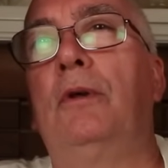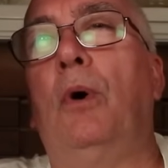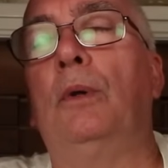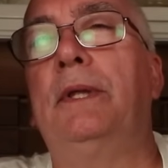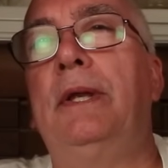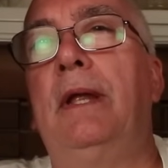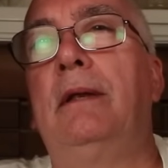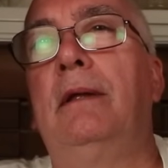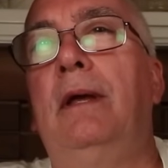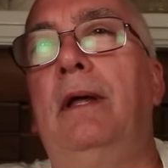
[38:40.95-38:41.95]
holding it,
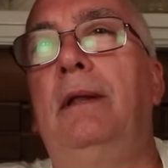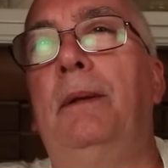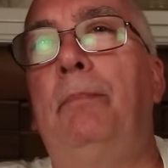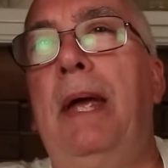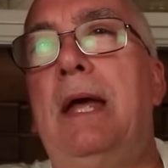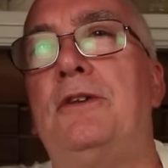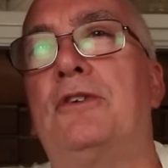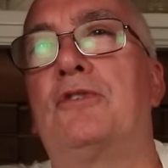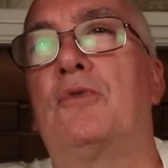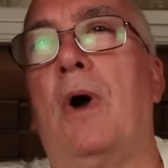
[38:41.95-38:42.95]
the pan
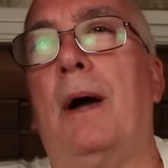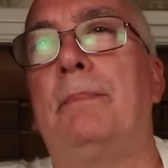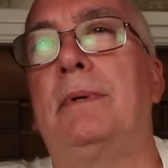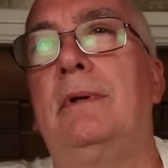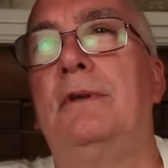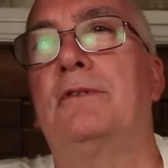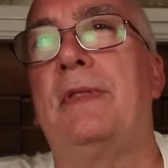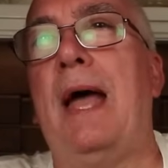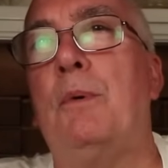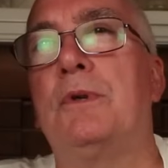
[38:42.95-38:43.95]
just dropped, so
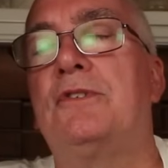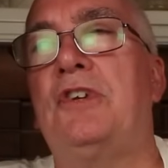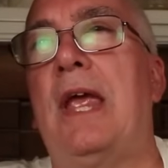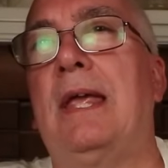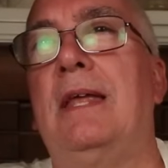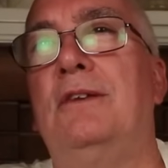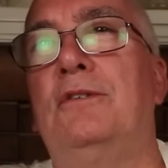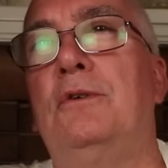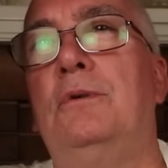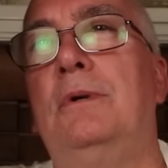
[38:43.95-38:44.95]
that was shaking
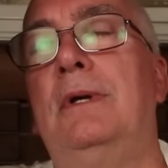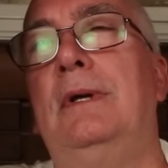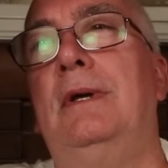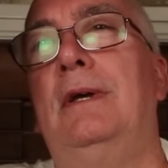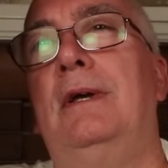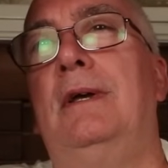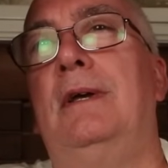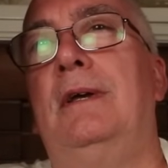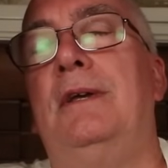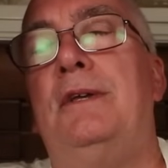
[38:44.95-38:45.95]
too.
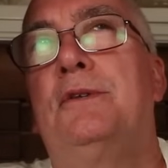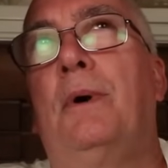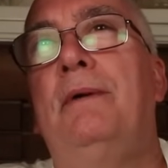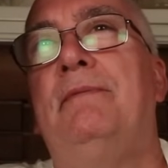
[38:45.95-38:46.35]
So I